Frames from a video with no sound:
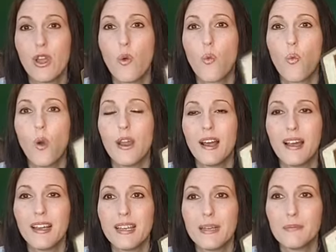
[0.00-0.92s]
what
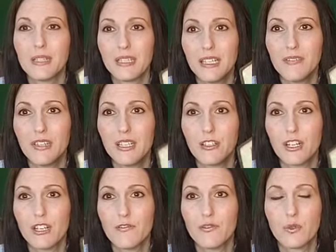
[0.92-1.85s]
I am believing
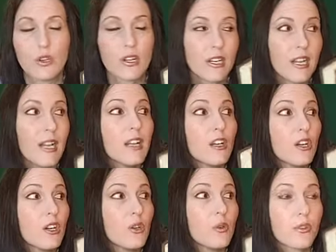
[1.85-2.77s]
God for. And I
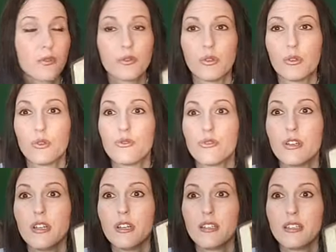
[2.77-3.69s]
go through old
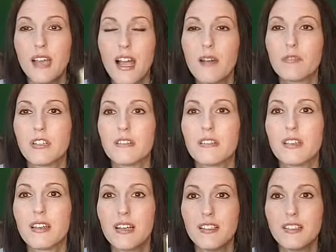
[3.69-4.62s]
tablets
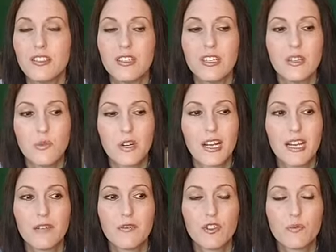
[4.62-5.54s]
and I see where I
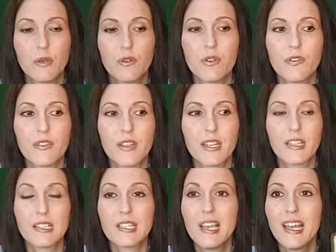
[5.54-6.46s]
have spoken
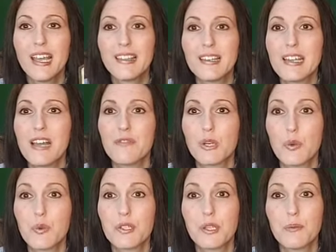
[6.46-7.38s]
things, and they haven't
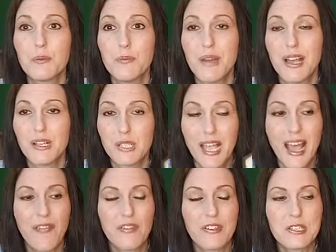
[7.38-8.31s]
always come to pass
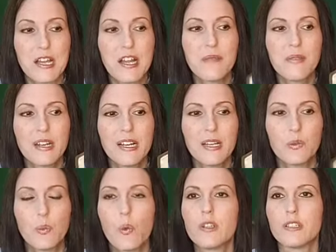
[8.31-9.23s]
at the time that I had
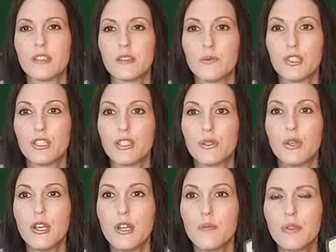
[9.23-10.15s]
wanted them to,
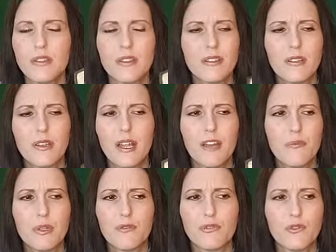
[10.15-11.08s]
but that they have
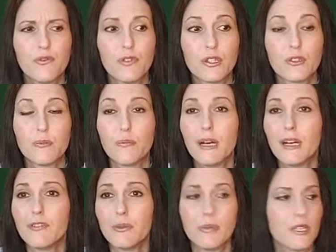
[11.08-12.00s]
been fulfilled above
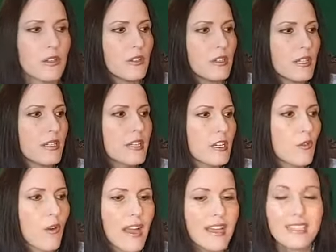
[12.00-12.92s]
and beyond.
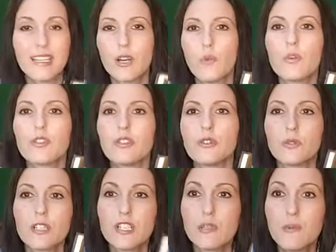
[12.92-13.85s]
Write down what the Lord
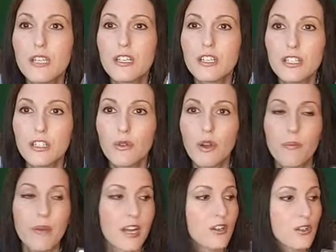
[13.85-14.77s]
is speaking to you
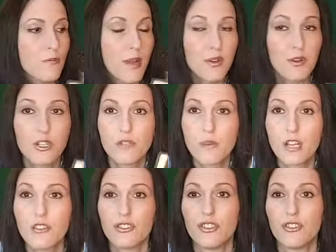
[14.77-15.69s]
about your marriage, about
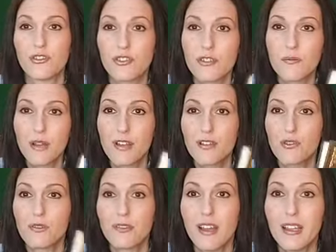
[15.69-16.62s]
your children, about your
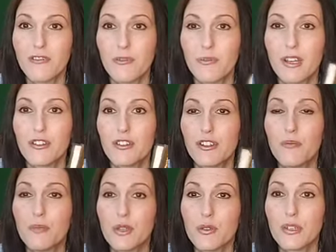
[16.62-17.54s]
life, about your
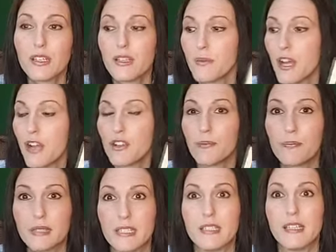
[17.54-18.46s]
community, about your
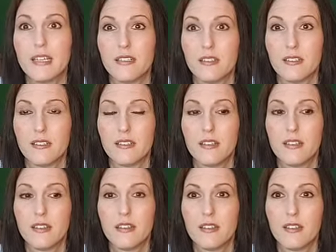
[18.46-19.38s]
business.
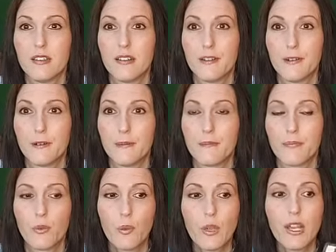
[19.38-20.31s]

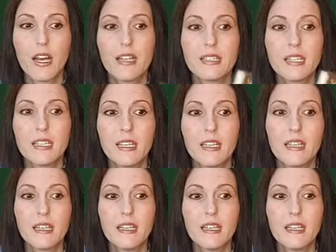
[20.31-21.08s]
We got to